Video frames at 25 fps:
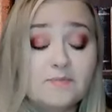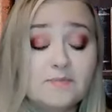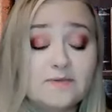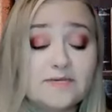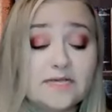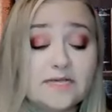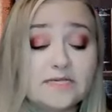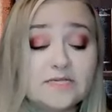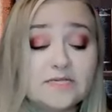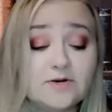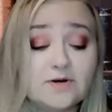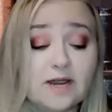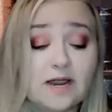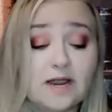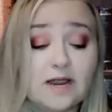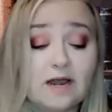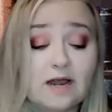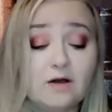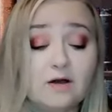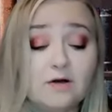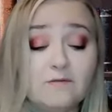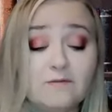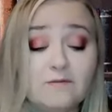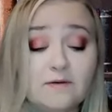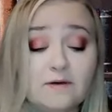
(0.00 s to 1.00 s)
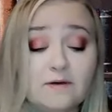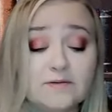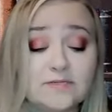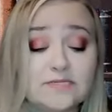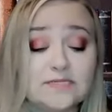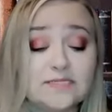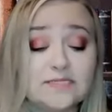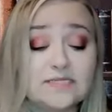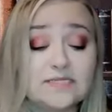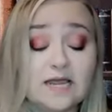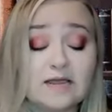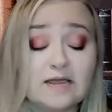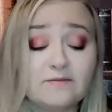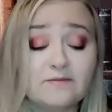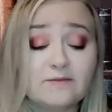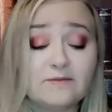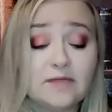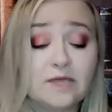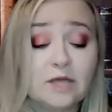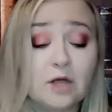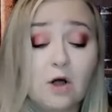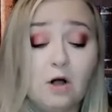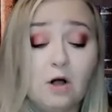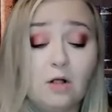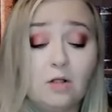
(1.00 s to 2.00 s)
The desert air felt
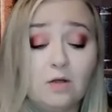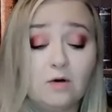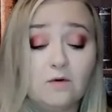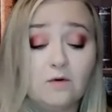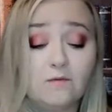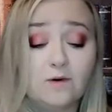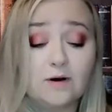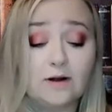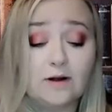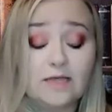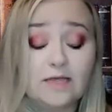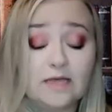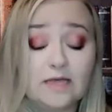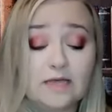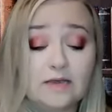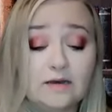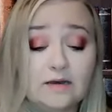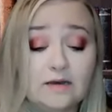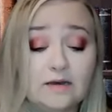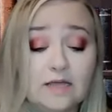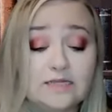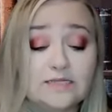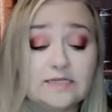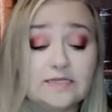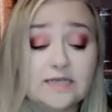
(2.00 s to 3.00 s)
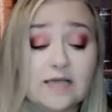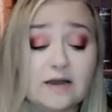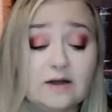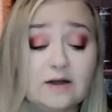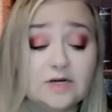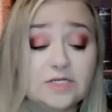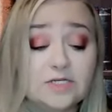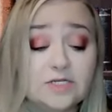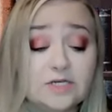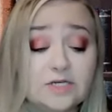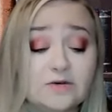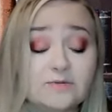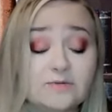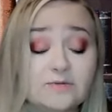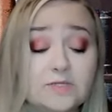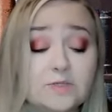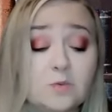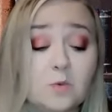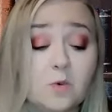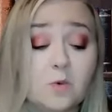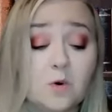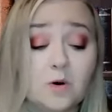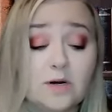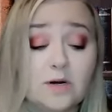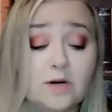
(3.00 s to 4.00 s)
stifling all over again, and Cyrus could have
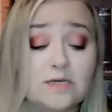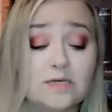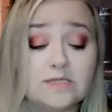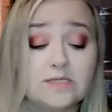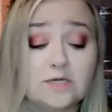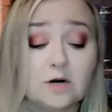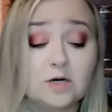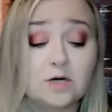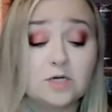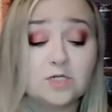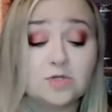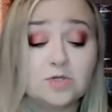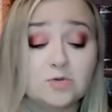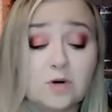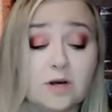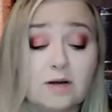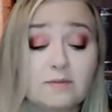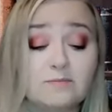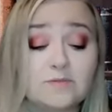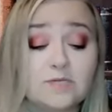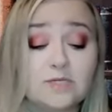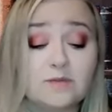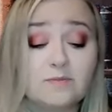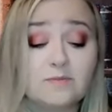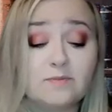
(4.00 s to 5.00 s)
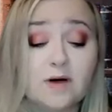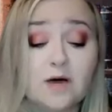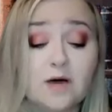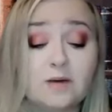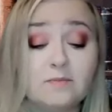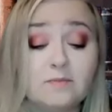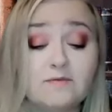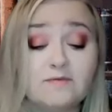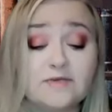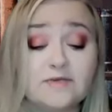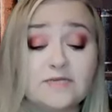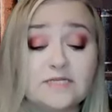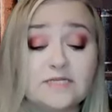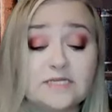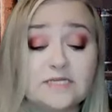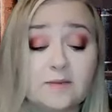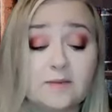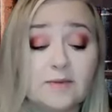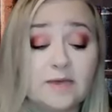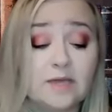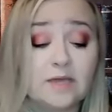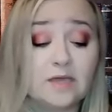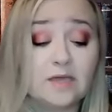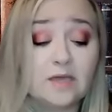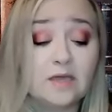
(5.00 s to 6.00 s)
sworn his heart dropped to the bottom of his
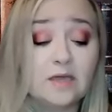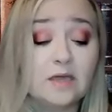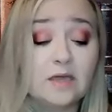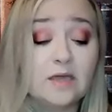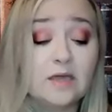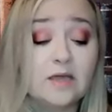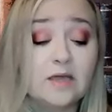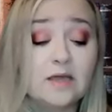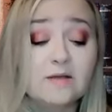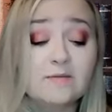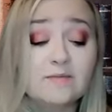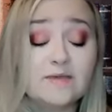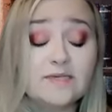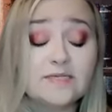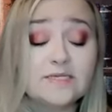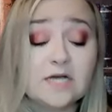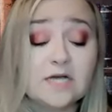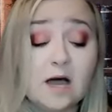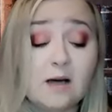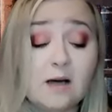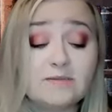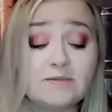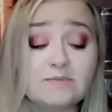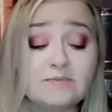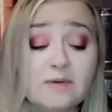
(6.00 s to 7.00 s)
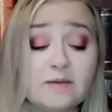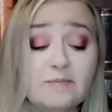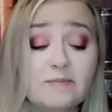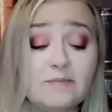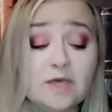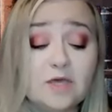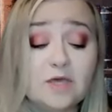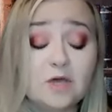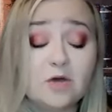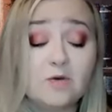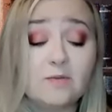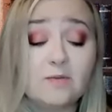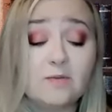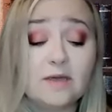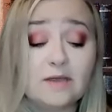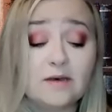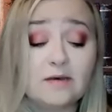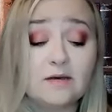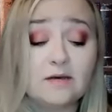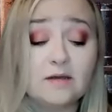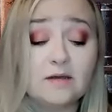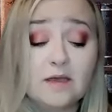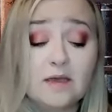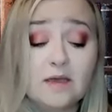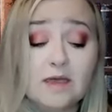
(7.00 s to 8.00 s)
stomach. These cops might be
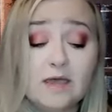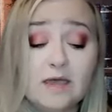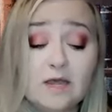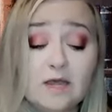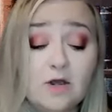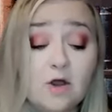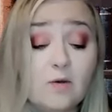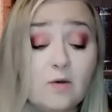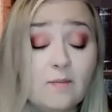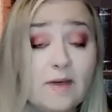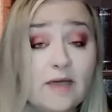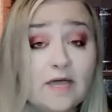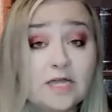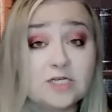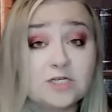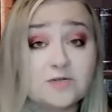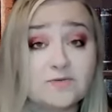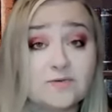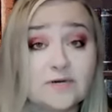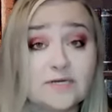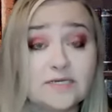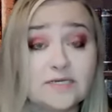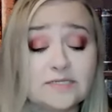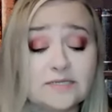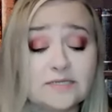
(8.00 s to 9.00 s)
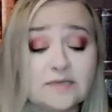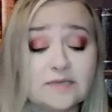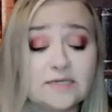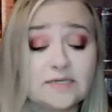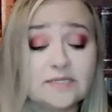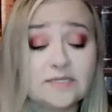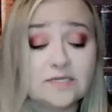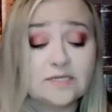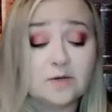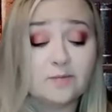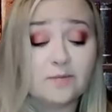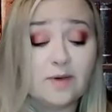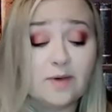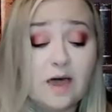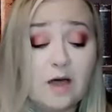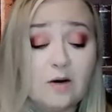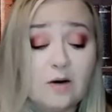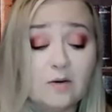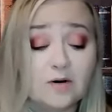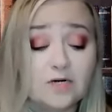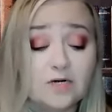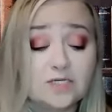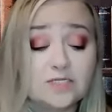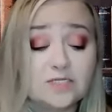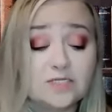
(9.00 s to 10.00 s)
human and no match for his celestial
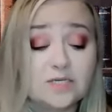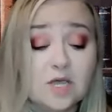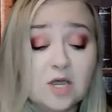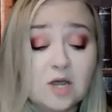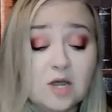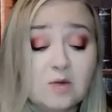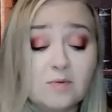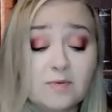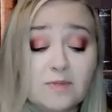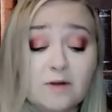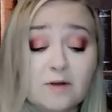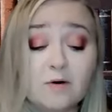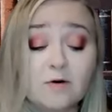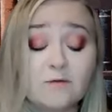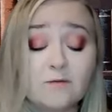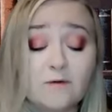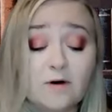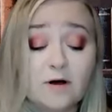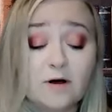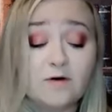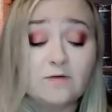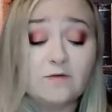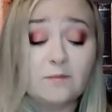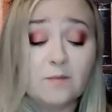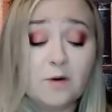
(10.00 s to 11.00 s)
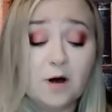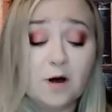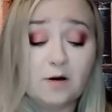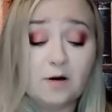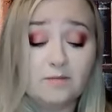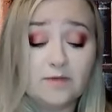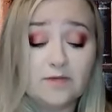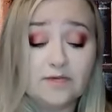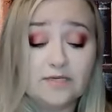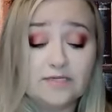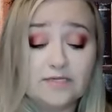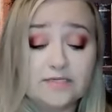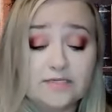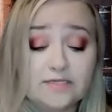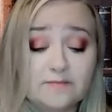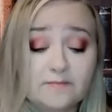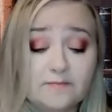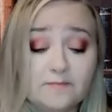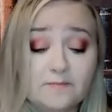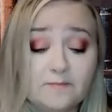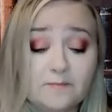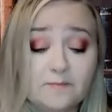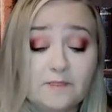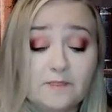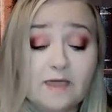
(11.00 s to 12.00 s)
powers, but they were far from harmless.
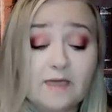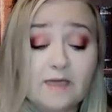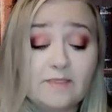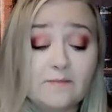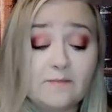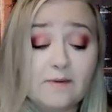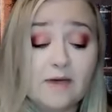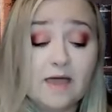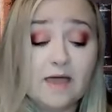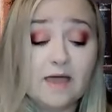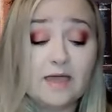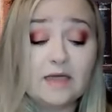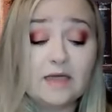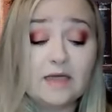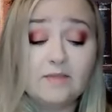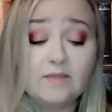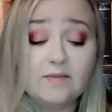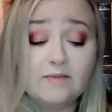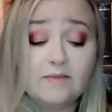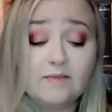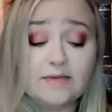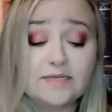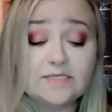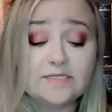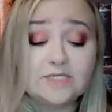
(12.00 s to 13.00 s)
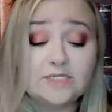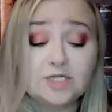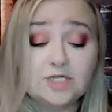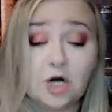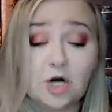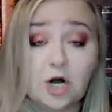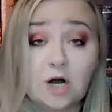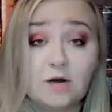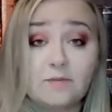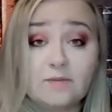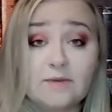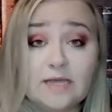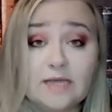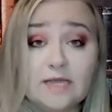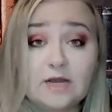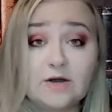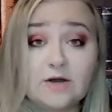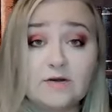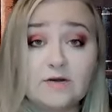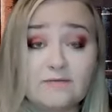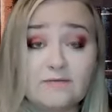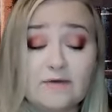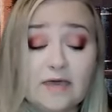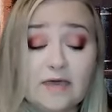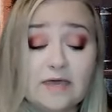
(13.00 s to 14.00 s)
They had the backing of the messenger army
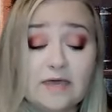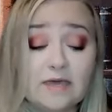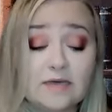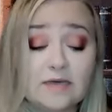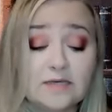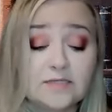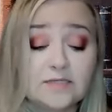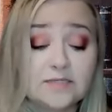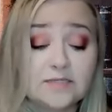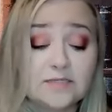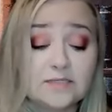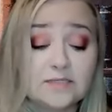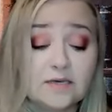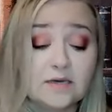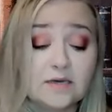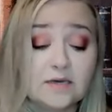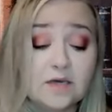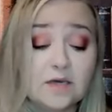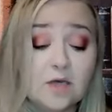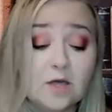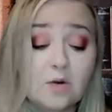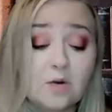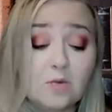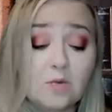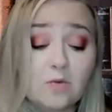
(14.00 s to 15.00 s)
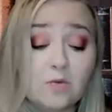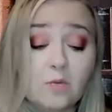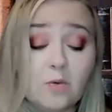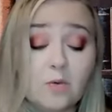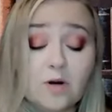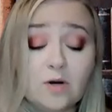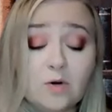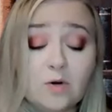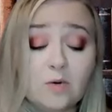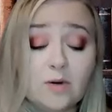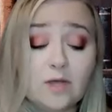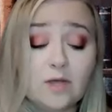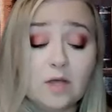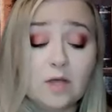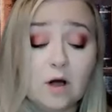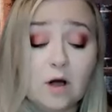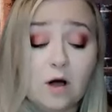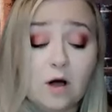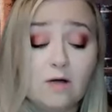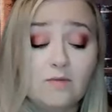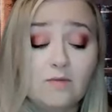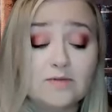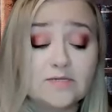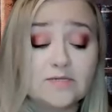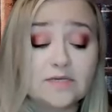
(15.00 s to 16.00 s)
here in Vegas. With one quick
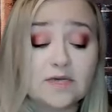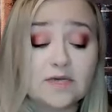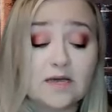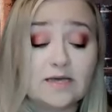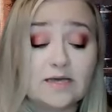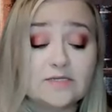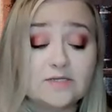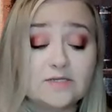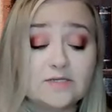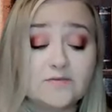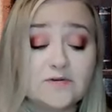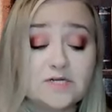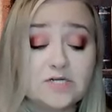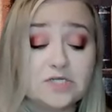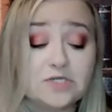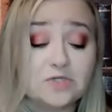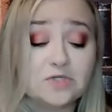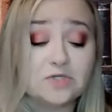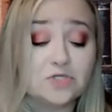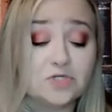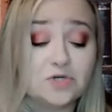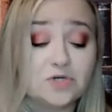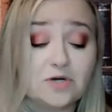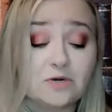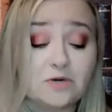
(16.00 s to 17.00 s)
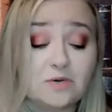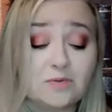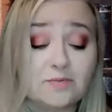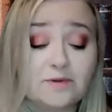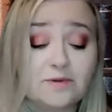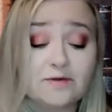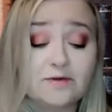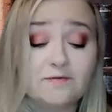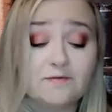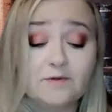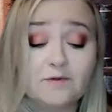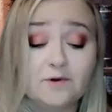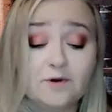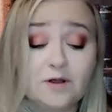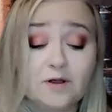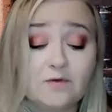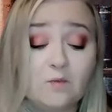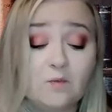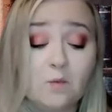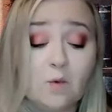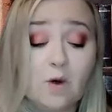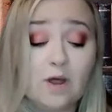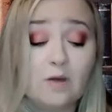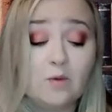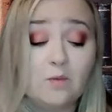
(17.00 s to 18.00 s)
call, the skies over Sheol Street would be a flurry
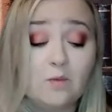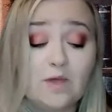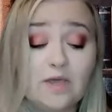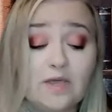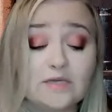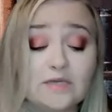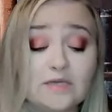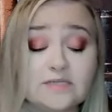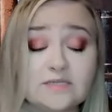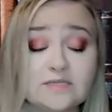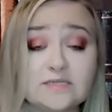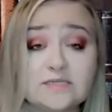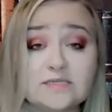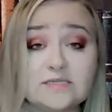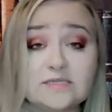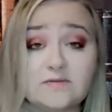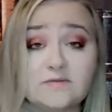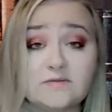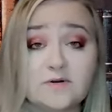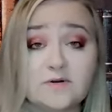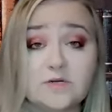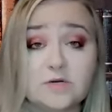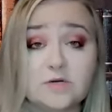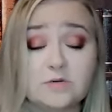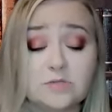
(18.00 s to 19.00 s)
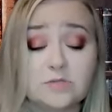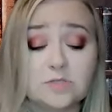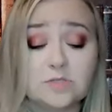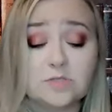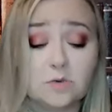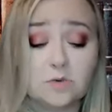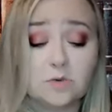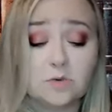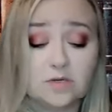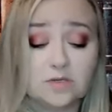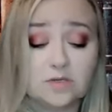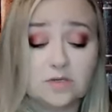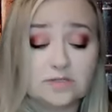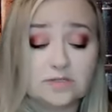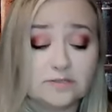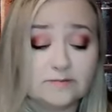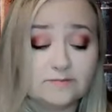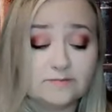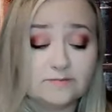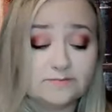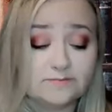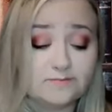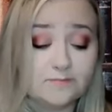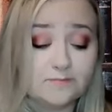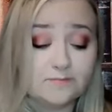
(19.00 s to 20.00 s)
of white wings and silver toned
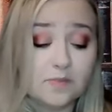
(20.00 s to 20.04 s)
swords.